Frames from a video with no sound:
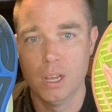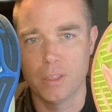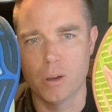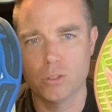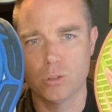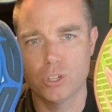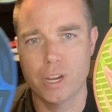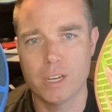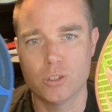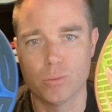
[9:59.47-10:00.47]
They also
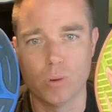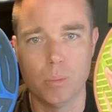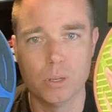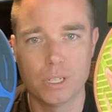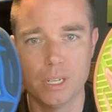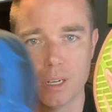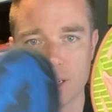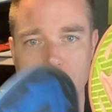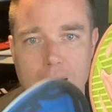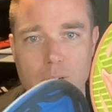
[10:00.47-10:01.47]
changed the rubber here.
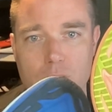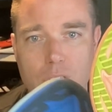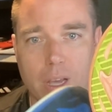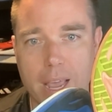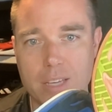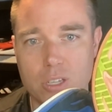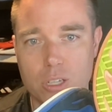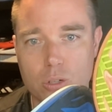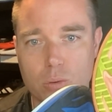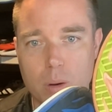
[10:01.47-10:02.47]
Now it's a
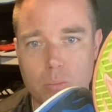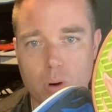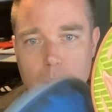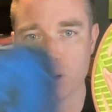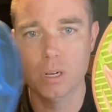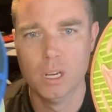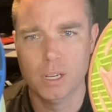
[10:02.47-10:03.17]
ASICS grip rubber.